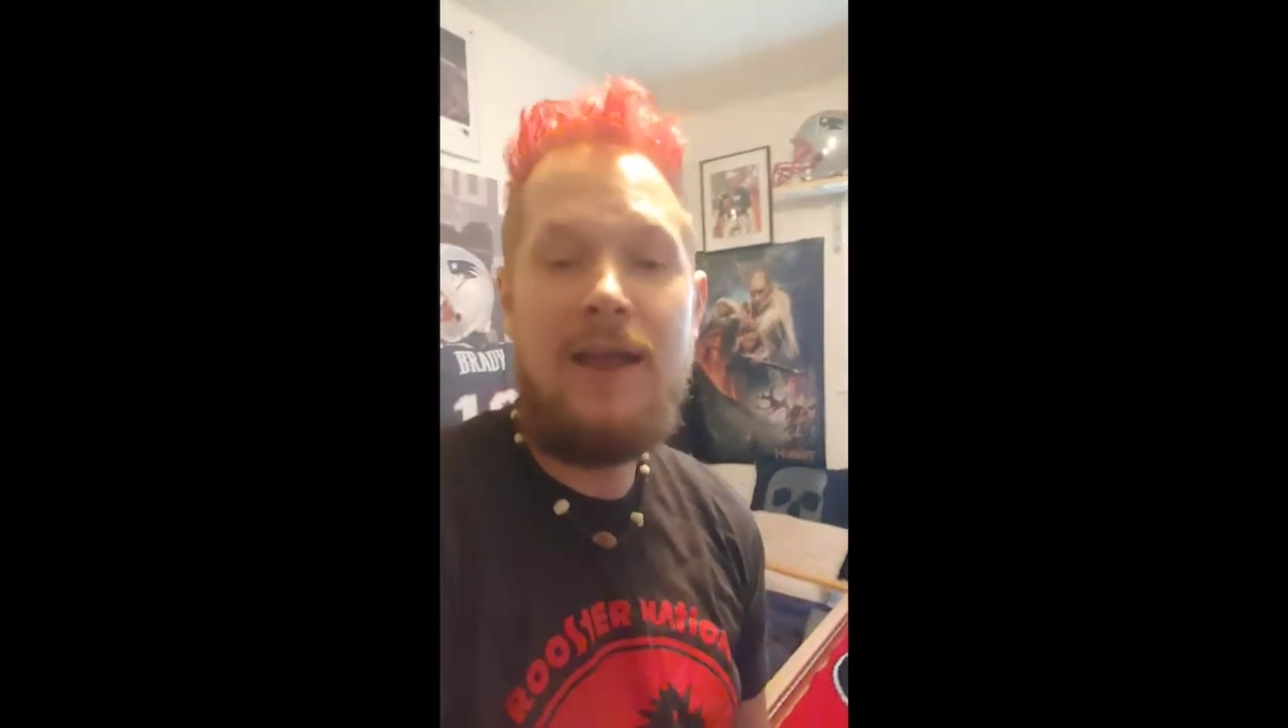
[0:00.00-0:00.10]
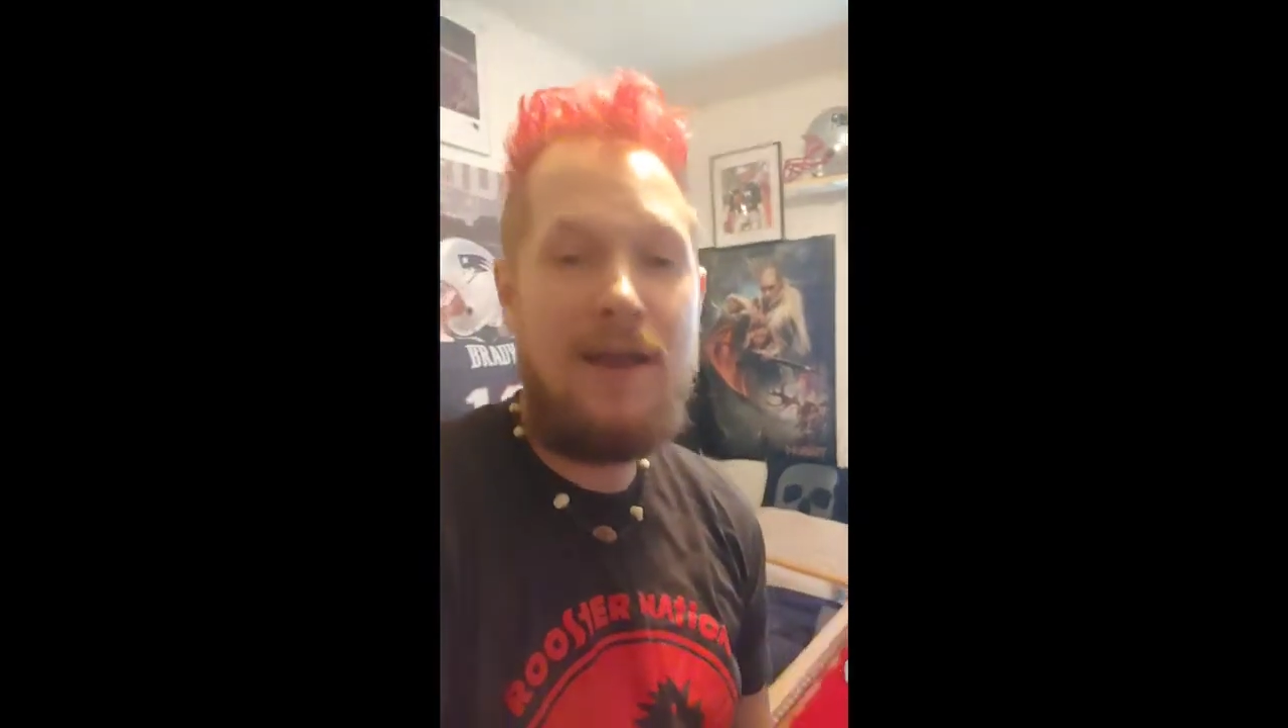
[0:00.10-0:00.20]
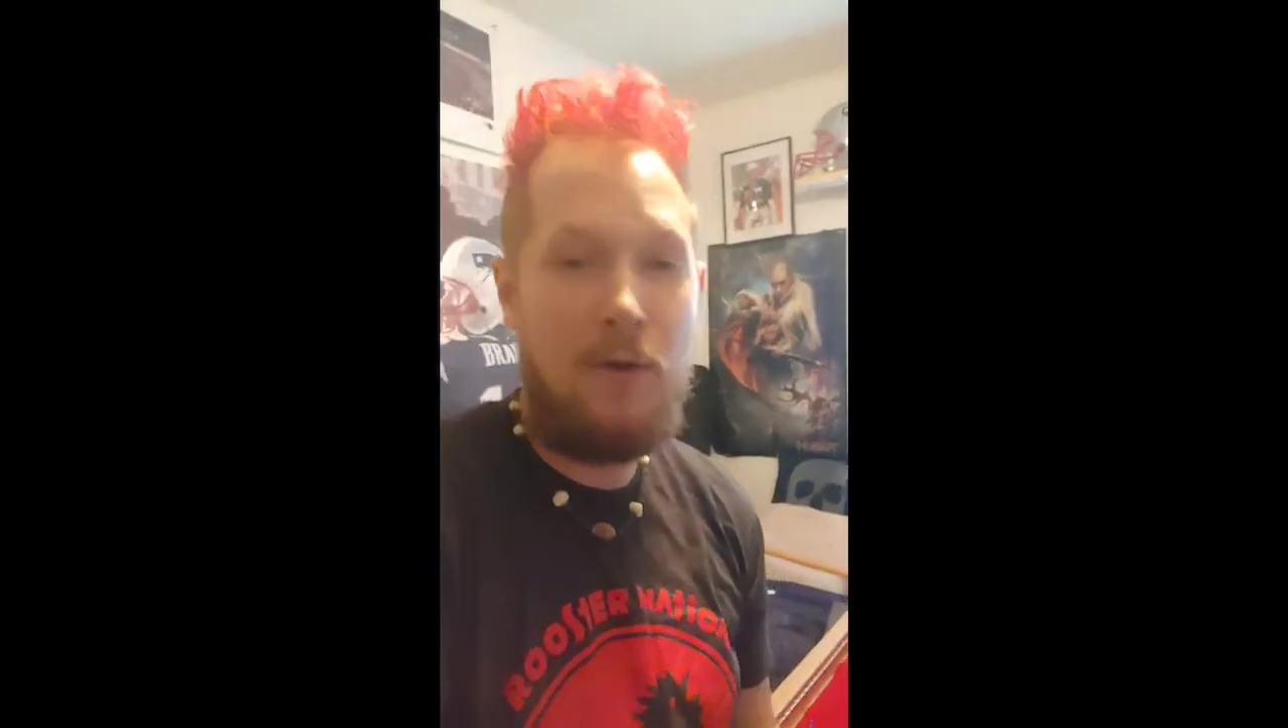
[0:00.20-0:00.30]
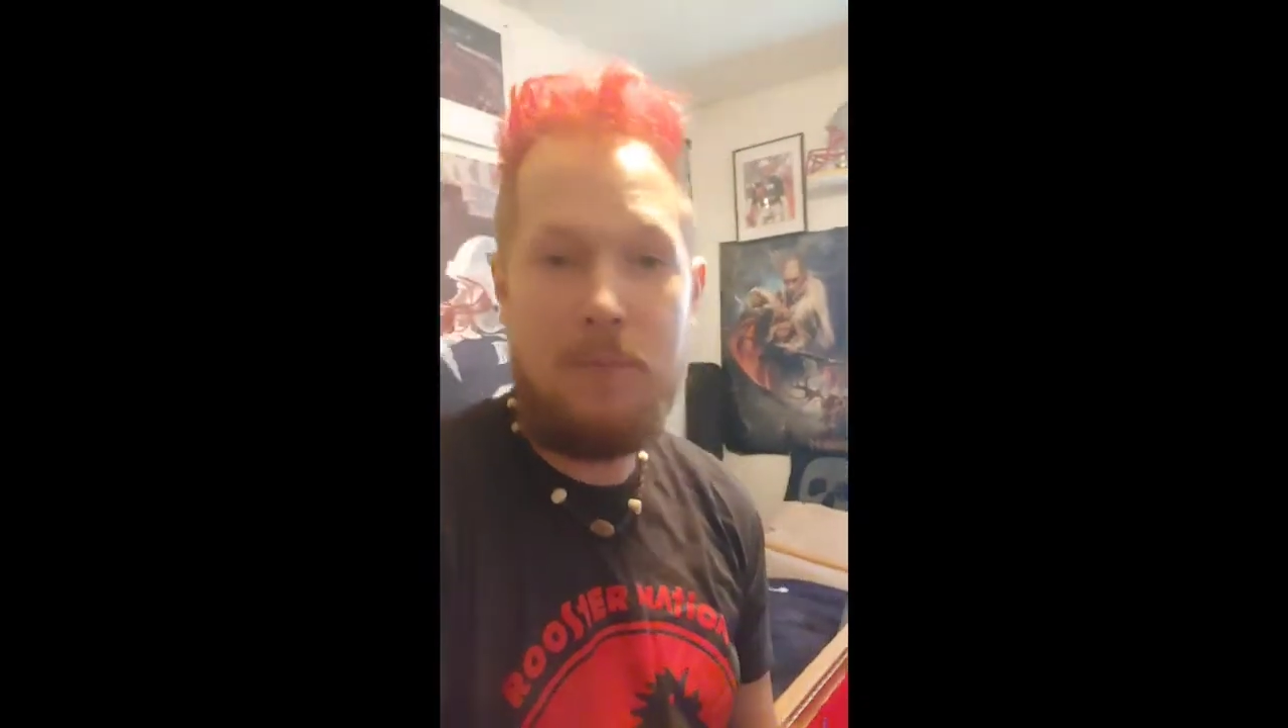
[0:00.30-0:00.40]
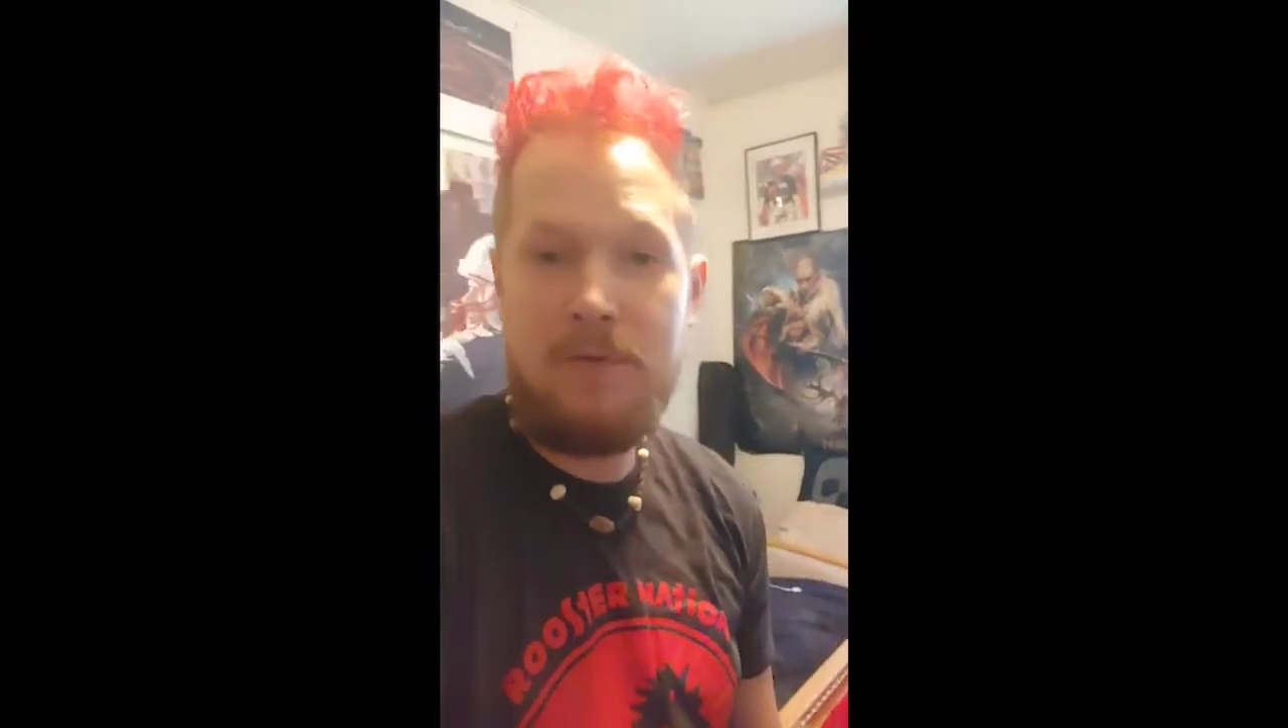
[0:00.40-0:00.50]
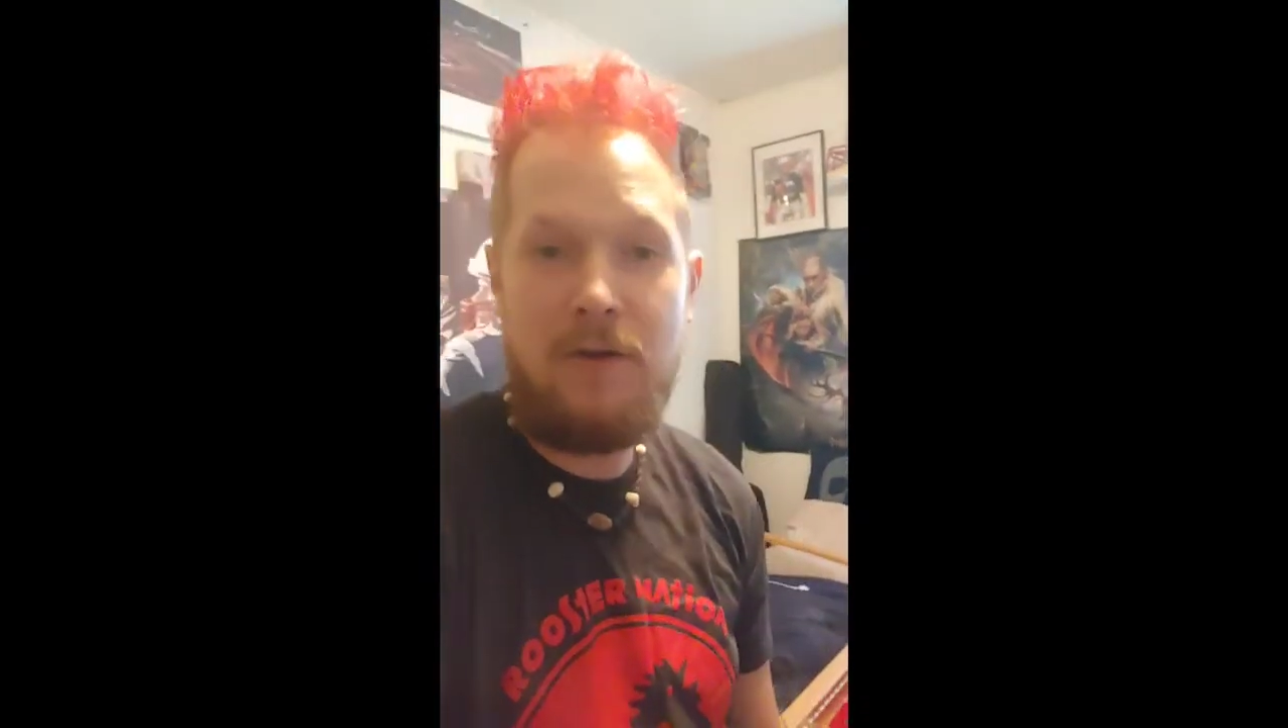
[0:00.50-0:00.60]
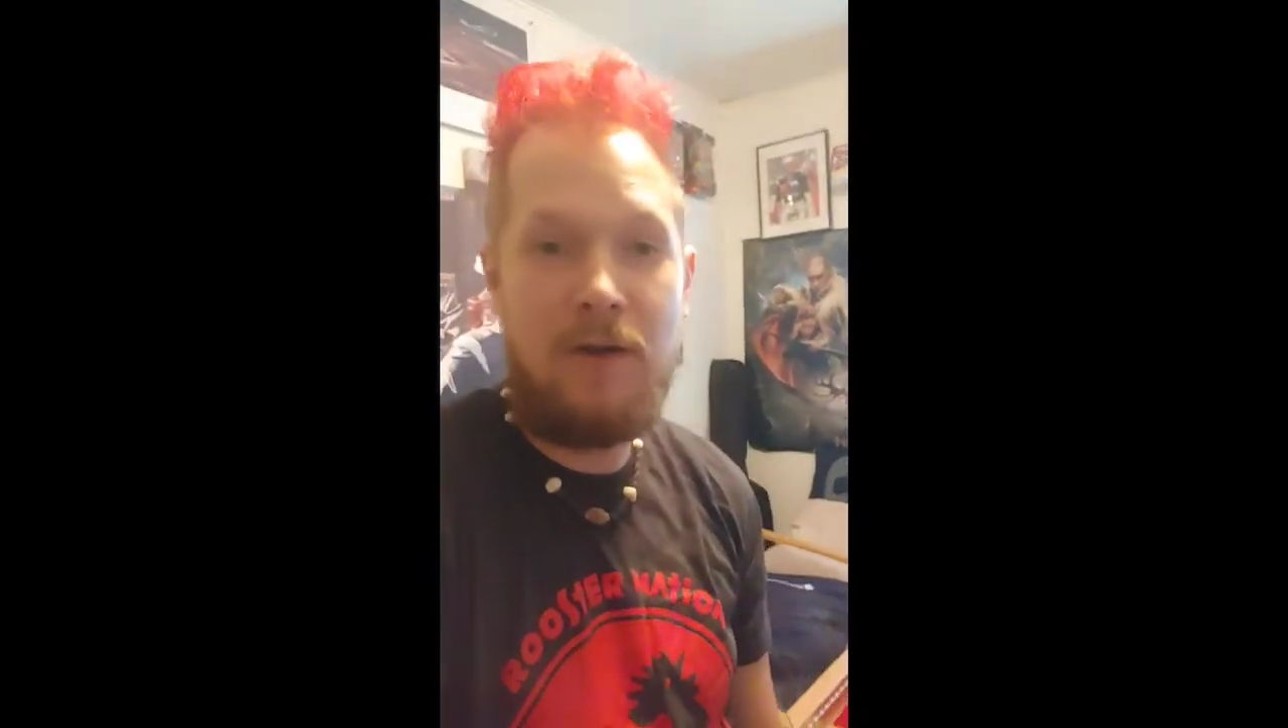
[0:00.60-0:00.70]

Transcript: help you.